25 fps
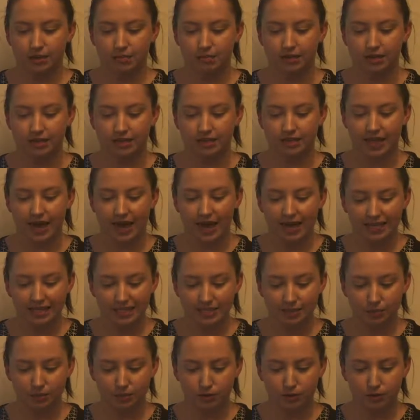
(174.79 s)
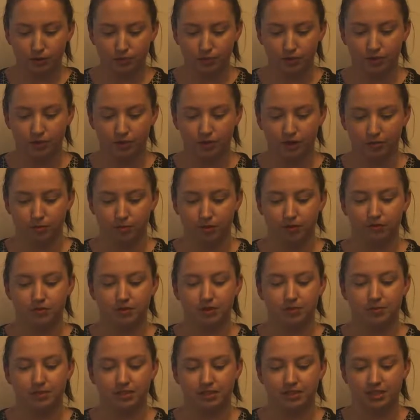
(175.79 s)
being the atypical buildup of
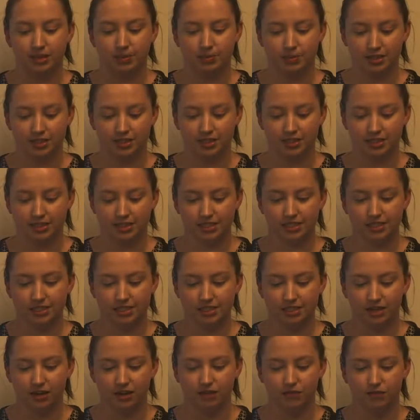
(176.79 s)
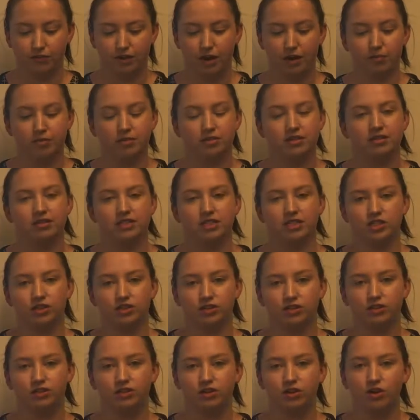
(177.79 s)
lipid substances and fibrous
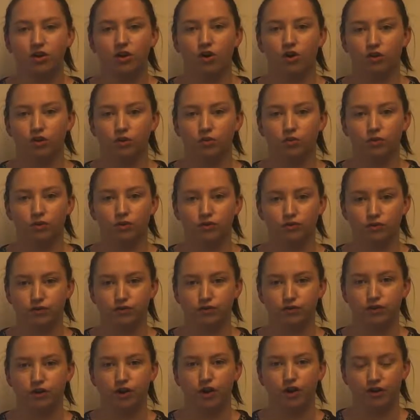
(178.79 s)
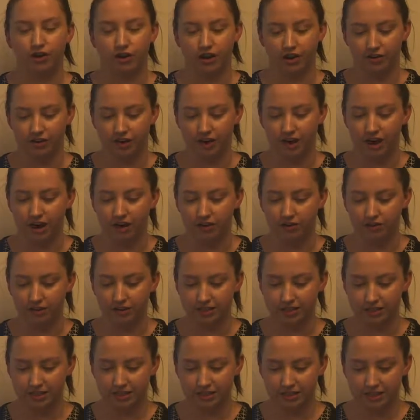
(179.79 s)
tissue on the walls of the coronary
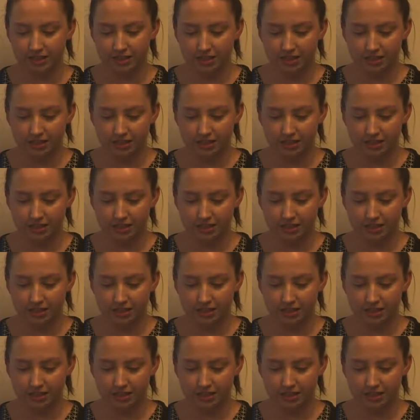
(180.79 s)
arteries.